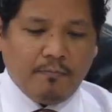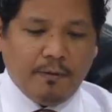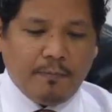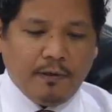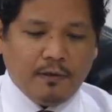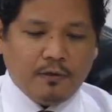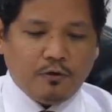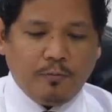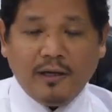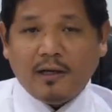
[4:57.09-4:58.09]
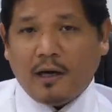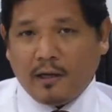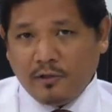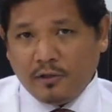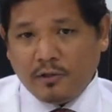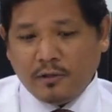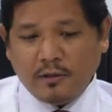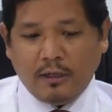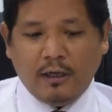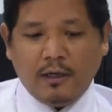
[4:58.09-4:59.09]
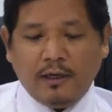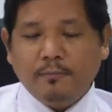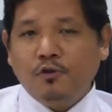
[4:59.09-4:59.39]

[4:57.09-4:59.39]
people should be encouraged and